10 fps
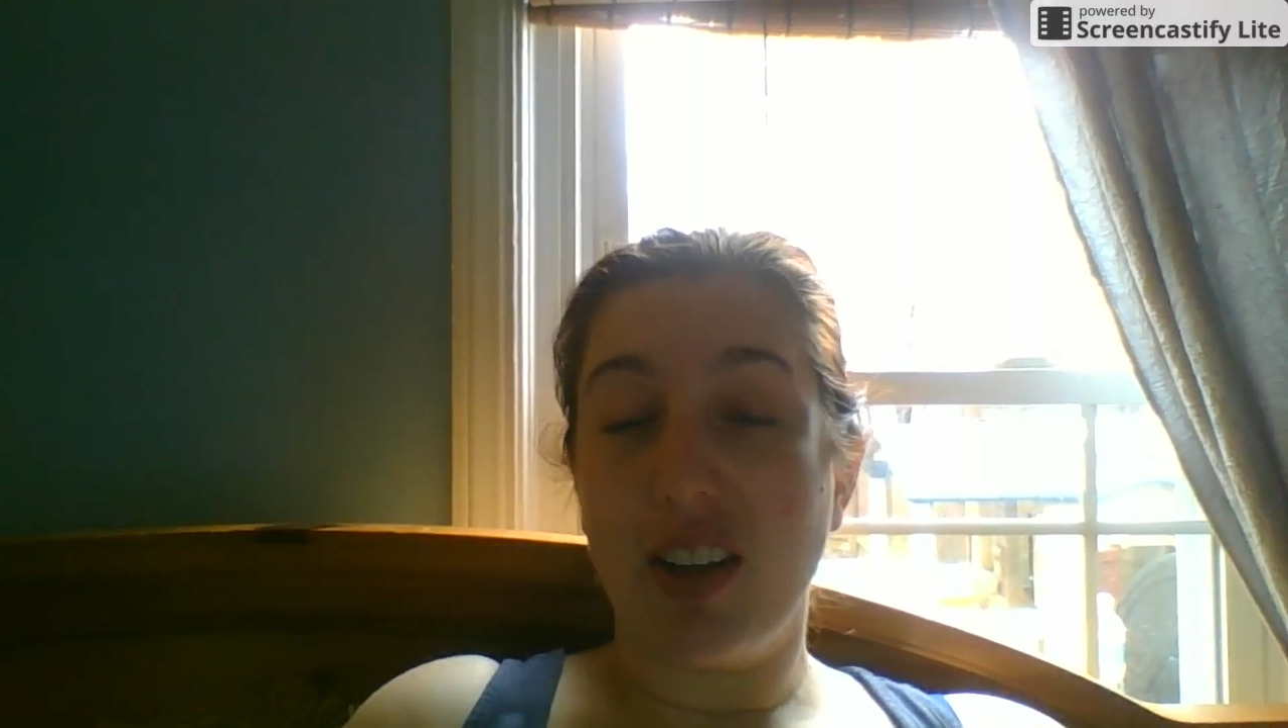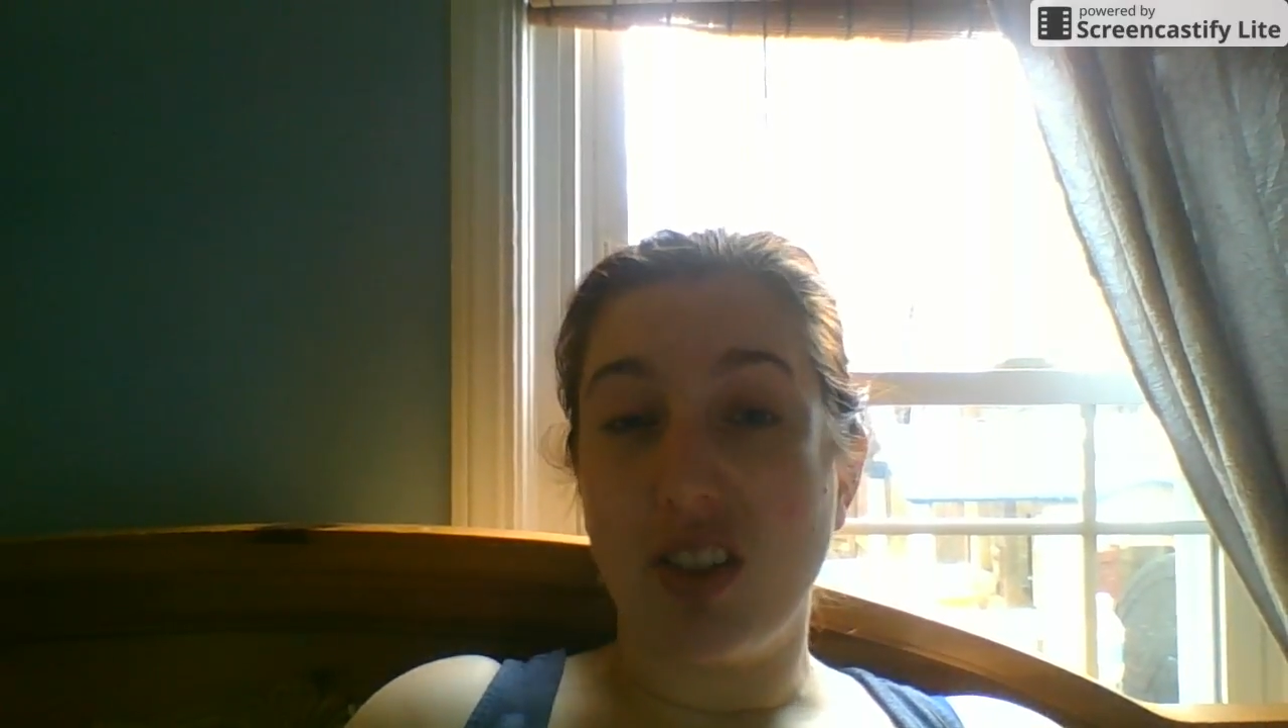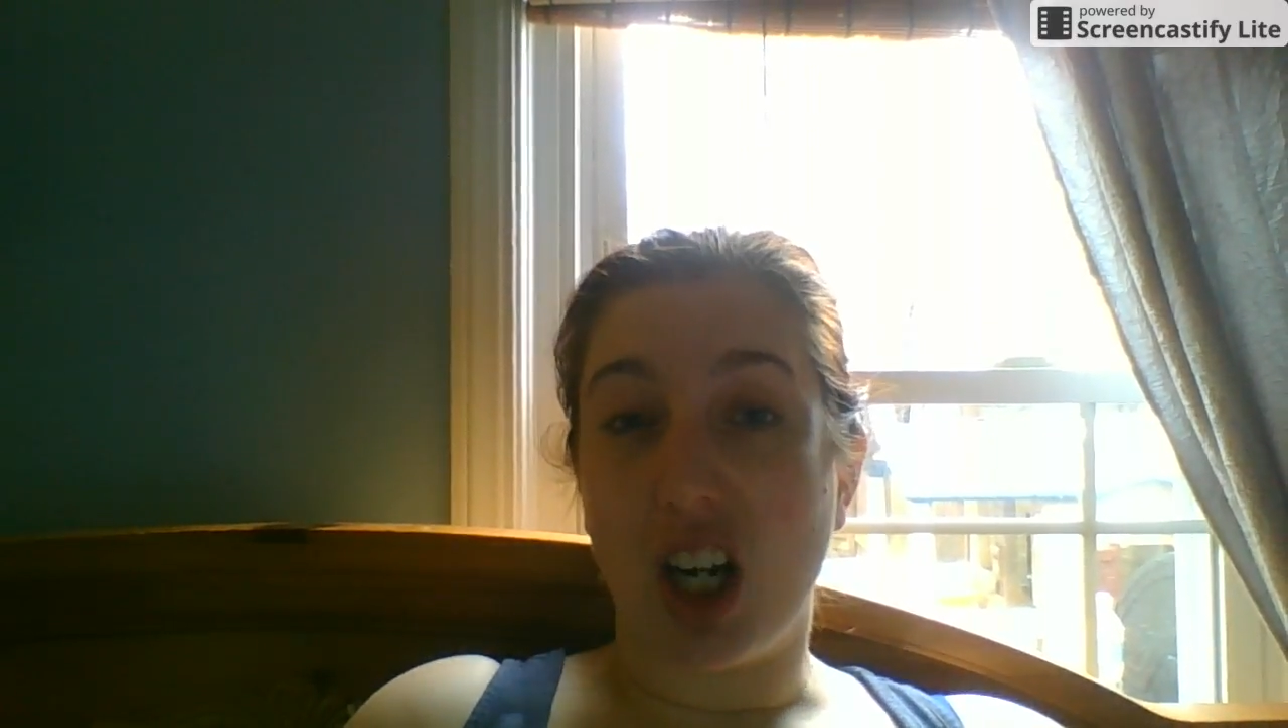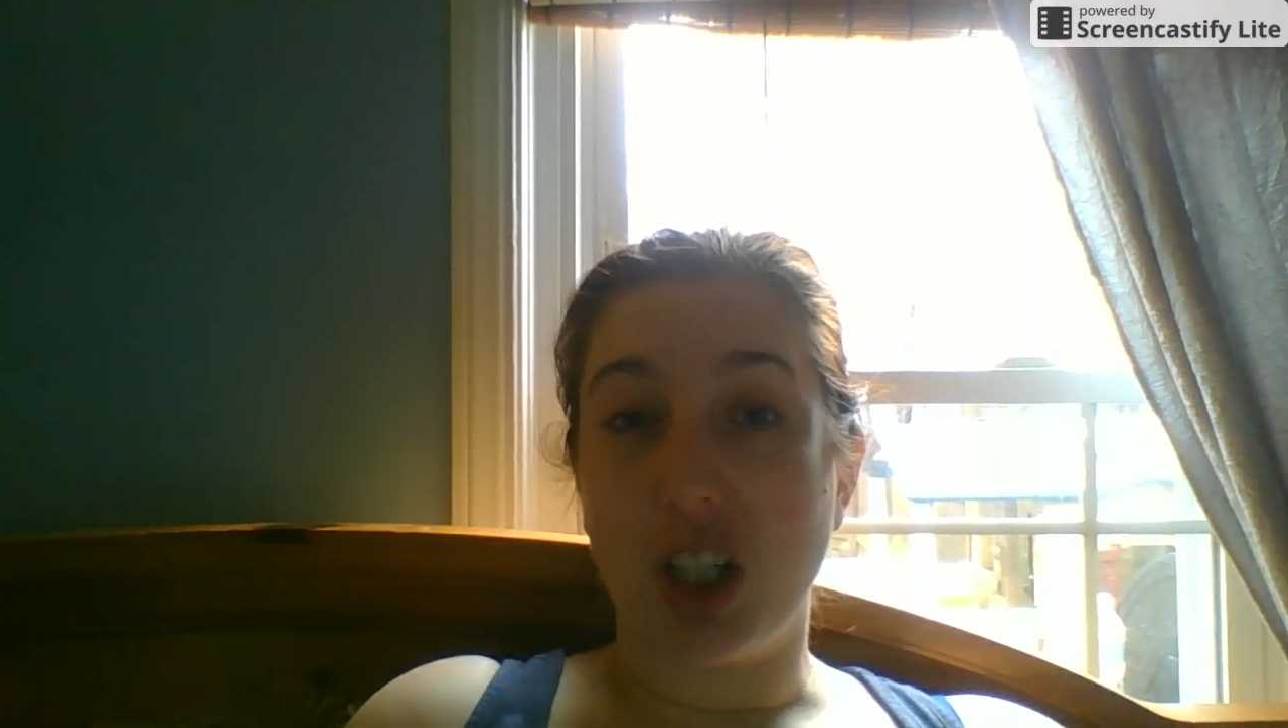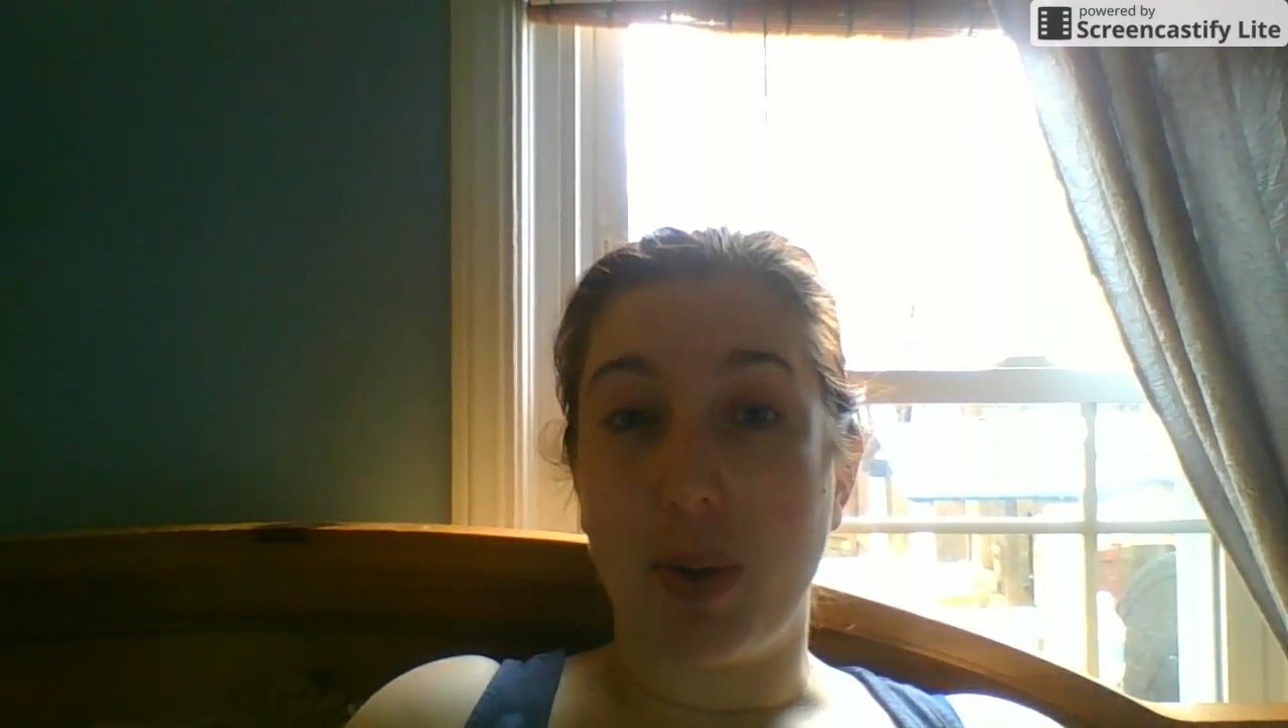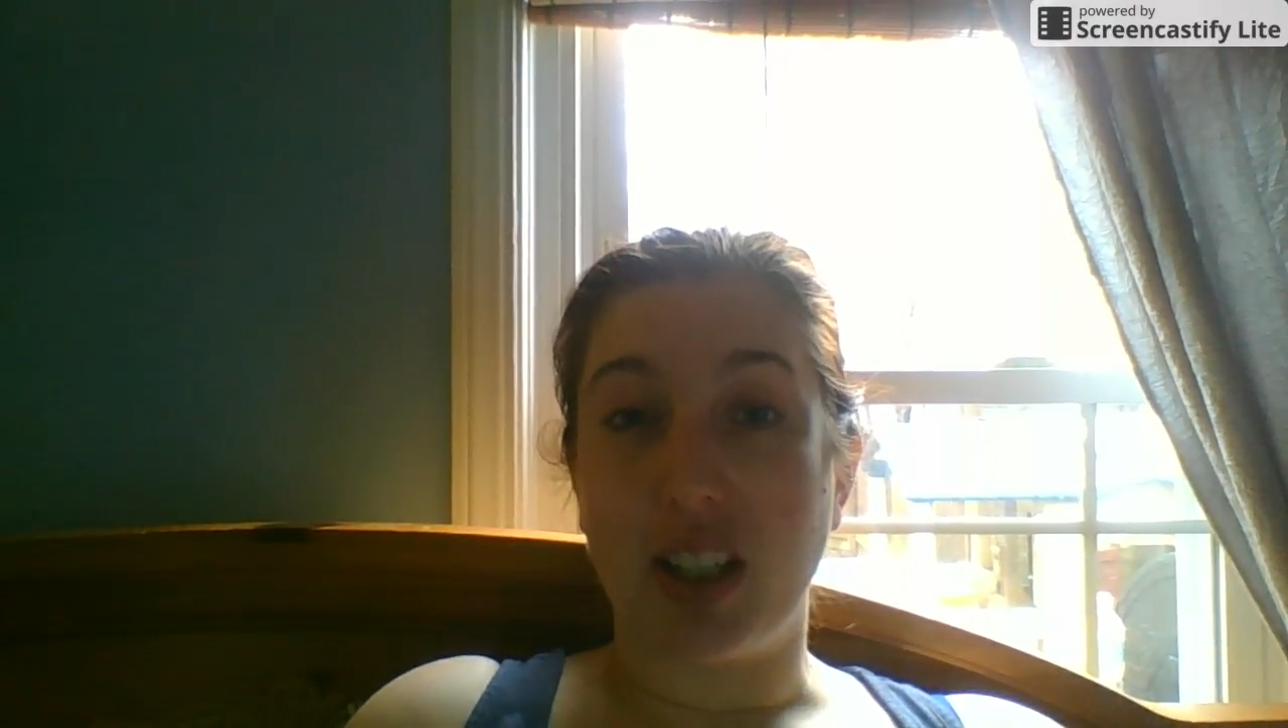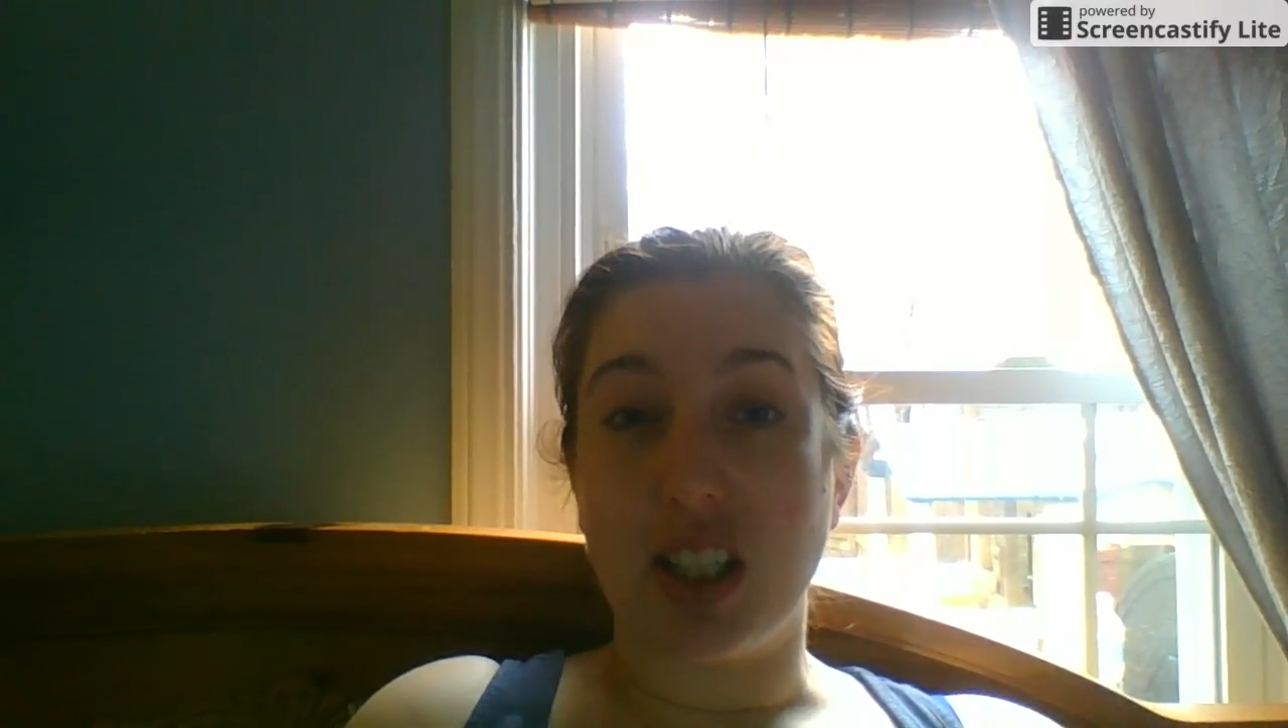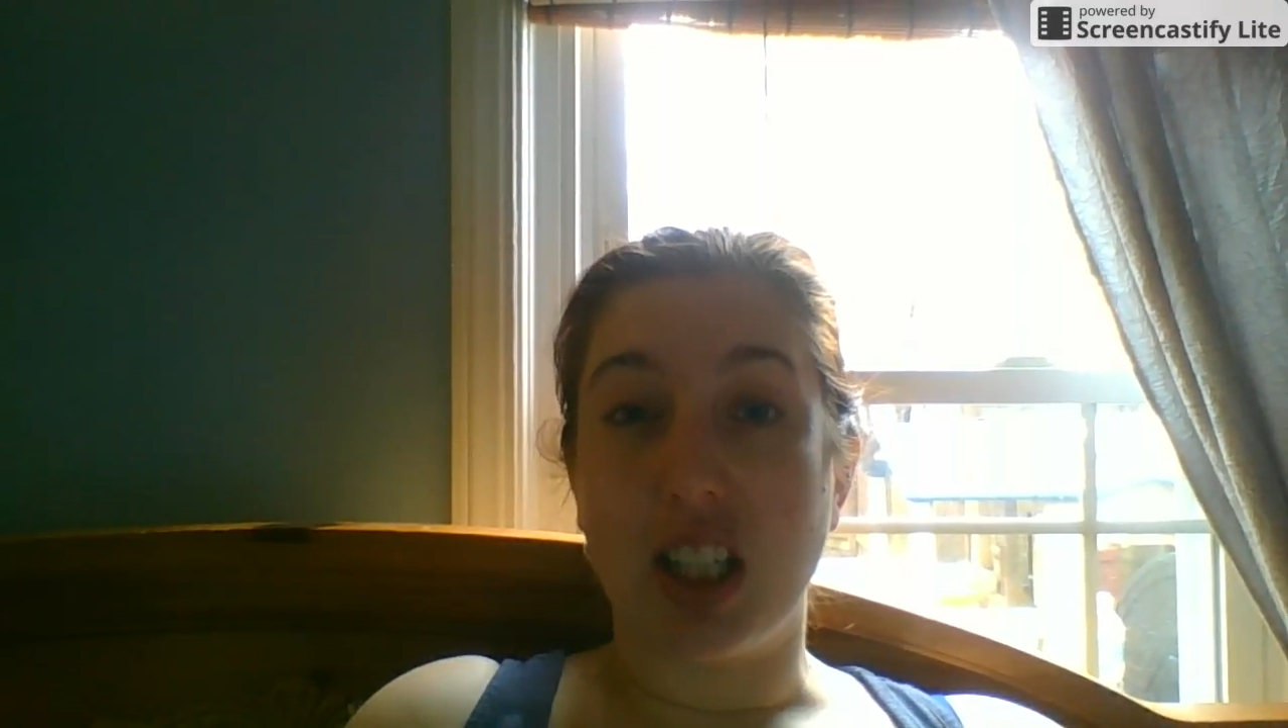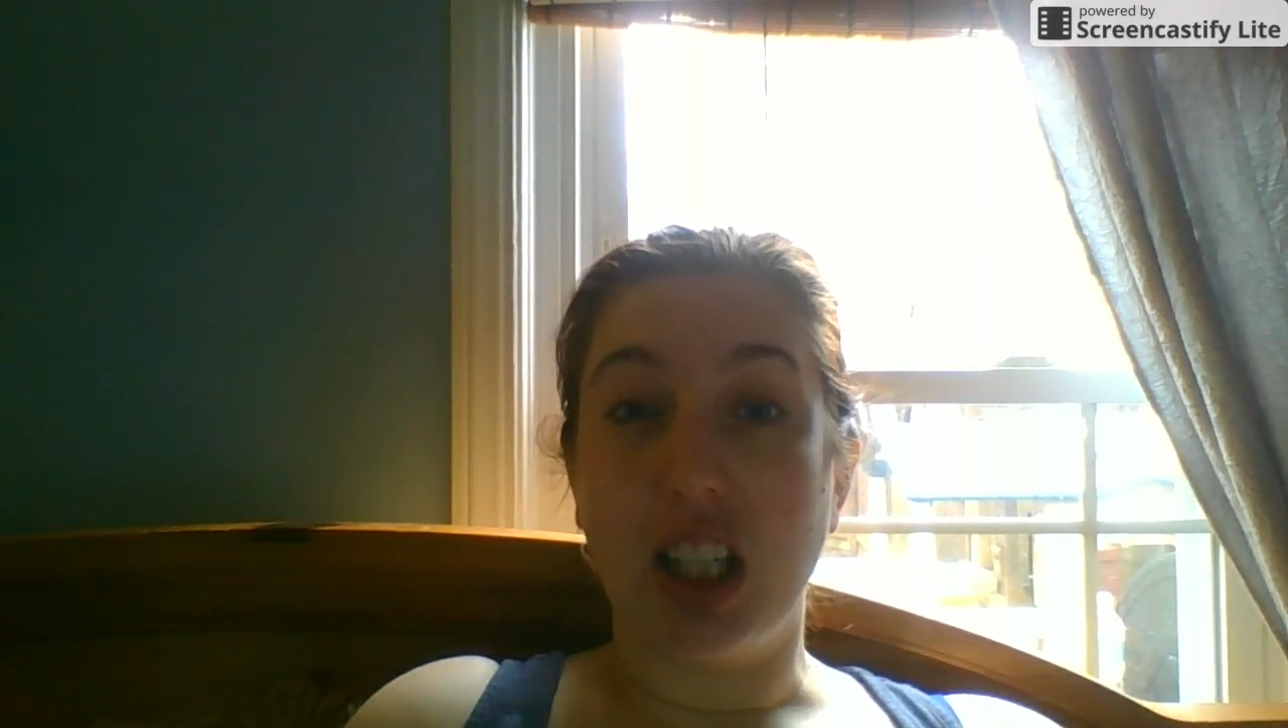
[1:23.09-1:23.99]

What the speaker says: have talked about this a